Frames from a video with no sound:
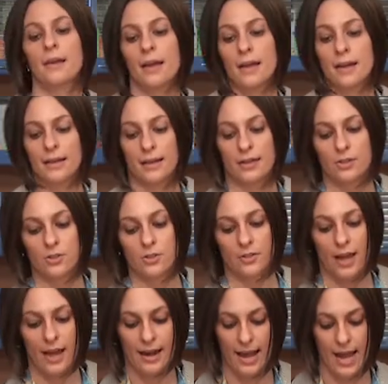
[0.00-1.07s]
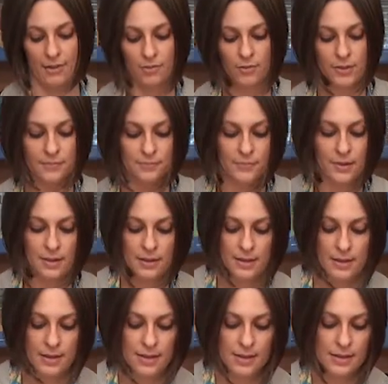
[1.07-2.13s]
And again, just add half of it
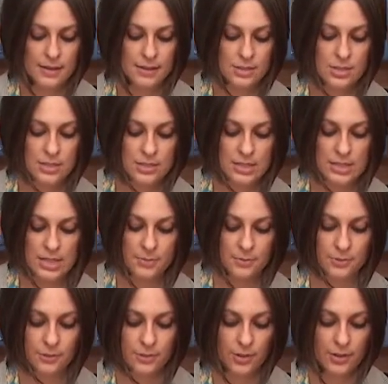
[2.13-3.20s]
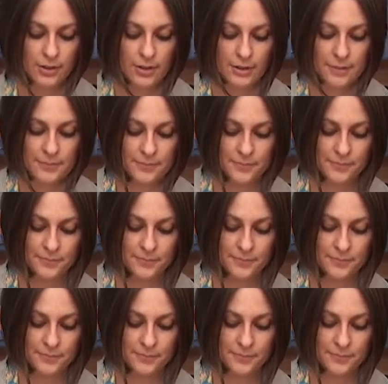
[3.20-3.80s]
and just keep stirring.